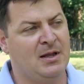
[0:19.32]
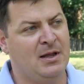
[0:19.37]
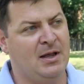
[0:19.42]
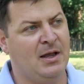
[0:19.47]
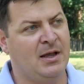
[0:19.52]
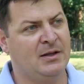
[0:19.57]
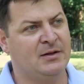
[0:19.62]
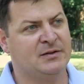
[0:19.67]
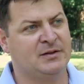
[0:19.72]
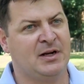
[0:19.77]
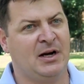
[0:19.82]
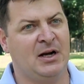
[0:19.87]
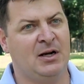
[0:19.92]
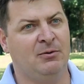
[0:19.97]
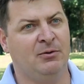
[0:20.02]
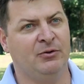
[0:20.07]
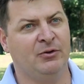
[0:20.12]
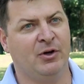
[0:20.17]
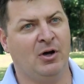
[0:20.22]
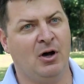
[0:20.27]
And Scotty
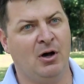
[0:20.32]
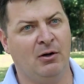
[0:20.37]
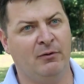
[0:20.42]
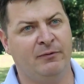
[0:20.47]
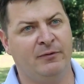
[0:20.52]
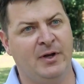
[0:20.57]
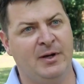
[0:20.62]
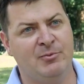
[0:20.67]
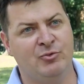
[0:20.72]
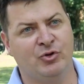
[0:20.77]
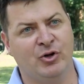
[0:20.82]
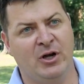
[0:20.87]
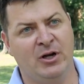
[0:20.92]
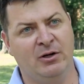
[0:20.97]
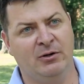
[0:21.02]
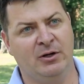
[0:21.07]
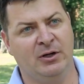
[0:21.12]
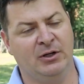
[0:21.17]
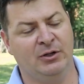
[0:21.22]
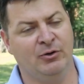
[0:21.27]
was a Hall of Fame
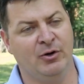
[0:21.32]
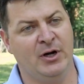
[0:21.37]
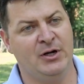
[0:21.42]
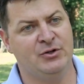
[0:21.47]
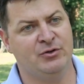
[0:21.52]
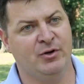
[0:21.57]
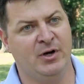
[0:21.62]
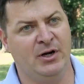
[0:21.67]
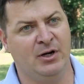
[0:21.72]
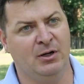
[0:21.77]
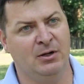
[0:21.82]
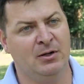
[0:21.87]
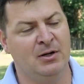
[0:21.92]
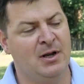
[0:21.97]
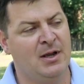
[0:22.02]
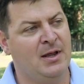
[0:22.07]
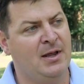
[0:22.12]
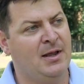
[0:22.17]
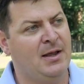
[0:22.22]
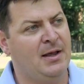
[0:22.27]
trainer and a great trainer.
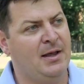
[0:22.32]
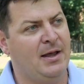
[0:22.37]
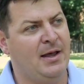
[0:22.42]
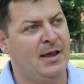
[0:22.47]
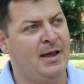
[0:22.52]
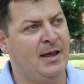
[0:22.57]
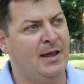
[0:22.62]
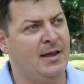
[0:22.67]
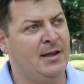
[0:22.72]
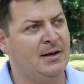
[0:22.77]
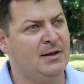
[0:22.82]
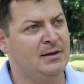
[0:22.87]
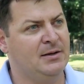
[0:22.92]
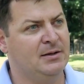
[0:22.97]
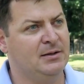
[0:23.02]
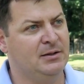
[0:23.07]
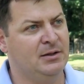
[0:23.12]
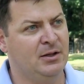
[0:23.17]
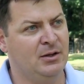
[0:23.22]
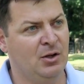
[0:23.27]

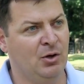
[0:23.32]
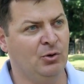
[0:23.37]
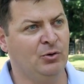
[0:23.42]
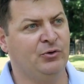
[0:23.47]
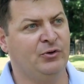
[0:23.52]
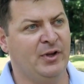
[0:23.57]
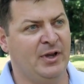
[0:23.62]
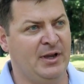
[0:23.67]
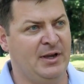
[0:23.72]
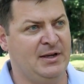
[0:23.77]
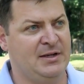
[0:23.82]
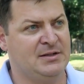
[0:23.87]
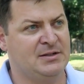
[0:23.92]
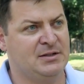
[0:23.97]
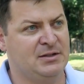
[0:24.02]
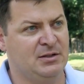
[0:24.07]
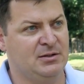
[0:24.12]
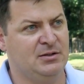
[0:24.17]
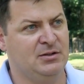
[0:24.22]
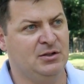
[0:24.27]
And in those
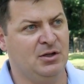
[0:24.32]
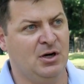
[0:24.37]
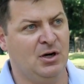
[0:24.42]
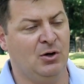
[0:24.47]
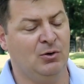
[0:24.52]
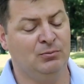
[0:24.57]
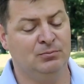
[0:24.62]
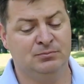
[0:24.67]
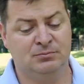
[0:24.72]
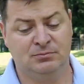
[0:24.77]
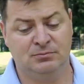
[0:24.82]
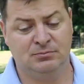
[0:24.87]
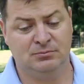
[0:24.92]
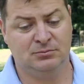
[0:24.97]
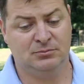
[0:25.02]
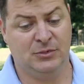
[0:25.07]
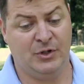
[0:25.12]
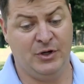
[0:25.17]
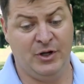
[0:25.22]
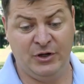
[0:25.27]
days, you know,
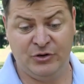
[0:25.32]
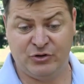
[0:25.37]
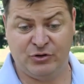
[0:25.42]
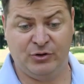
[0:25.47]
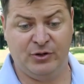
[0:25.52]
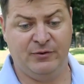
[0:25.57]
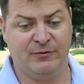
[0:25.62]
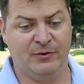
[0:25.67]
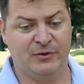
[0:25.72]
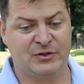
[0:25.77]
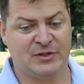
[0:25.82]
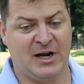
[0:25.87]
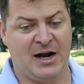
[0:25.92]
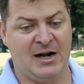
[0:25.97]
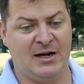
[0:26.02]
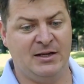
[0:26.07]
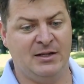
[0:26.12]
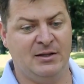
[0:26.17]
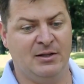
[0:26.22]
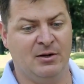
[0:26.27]
initially for
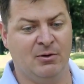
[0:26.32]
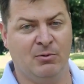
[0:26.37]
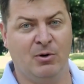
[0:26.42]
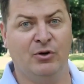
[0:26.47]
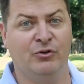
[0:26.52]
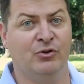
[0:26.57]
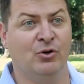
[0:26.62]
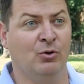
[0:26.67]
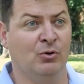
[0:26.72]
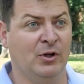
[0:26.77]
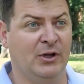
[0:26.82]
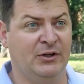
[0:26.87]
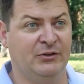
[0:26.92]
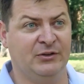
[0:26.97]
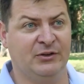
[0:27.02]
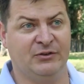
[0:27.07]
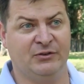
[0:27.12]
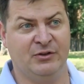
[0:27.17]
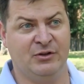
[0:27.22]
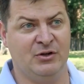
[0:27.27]
Scotty, there was no
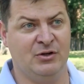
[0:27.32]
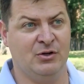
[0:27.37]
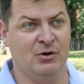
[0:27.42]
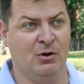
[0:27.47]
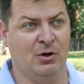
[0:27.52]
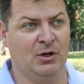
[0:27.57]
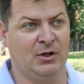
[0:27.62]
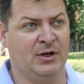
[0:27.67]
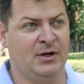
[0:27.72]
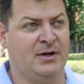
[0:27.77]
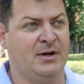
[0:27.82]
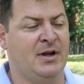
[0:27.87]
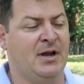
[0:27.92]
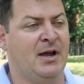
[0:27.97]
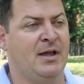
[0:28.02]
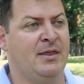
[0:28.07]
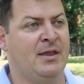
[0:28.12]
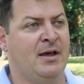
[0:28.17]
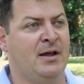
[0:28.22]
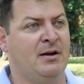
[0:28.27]
Lasix in New York. And
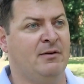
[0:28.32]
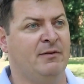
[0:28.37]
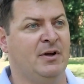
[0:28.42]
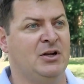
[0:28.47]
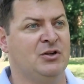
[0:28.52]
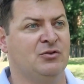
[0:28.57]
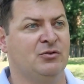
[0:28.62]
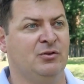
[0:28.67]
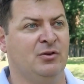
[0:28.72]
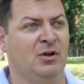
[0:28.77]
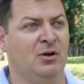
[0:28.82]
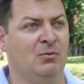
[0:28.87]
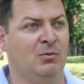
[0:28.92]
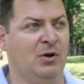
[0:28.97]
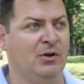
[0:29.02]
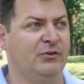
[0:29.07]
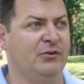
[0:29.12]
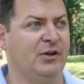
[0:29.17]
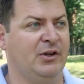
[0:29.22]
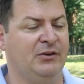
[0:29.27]
then eventually there
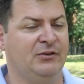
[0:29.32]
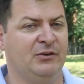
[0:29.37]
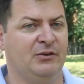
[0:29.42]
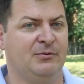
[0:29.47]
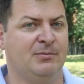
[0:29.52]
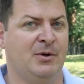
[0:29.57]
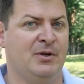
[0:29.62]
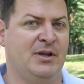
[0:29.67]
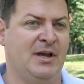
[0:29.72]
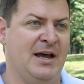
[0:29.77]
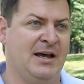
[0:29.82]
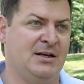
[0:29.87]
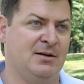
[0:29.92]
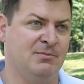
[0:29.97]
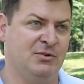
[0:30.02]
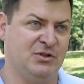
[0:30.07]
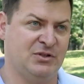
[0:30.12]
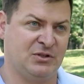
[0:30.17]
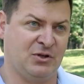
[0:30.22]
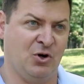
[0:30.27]
was Lasix, but you had to
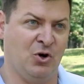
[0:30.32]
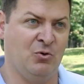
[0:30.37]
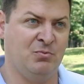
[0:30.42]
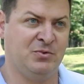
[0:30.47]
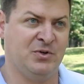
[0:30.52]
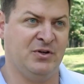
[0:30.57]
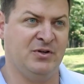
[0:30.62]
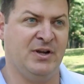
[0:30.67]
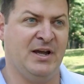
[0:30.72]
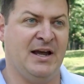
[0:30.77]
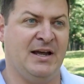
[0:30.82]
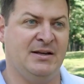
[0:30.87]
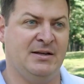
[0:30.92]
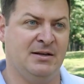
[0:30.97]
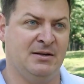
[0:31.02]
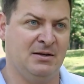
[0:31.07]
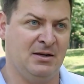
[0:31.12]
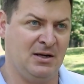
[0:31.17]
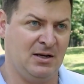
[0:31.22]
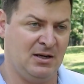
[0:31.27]
be scoped and you had
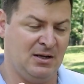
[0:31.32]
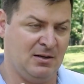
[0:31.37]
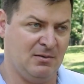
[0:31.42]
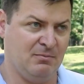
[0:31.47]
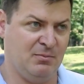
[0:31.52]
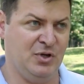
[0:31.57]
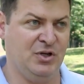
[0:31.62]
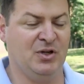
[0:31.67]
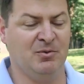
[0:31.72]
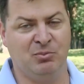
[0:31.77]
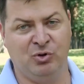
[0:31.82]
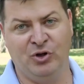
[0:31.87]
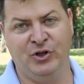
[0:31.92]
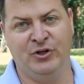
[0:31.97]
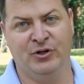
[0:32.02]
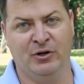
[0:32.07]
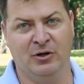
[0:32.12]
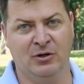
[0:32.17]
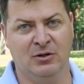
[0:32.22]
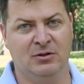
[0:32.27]
to be a
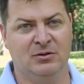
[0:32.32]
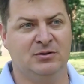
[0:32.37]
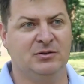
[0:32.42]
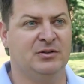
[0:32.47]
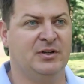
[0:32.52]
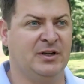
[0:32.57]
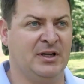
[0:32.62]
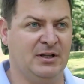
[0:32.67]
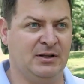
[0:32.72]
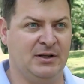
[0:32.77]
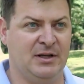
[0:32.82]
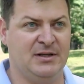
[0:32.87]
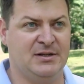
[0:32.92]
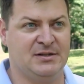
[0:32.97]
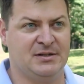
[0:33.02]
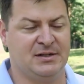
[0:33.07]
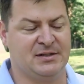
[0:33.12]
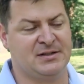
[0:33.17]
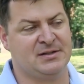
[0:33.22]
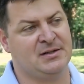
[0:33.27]
bleeder to get
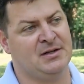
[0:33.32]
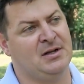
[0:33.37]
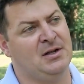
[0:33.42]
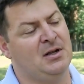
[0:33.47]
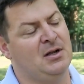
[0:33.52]
Lasix.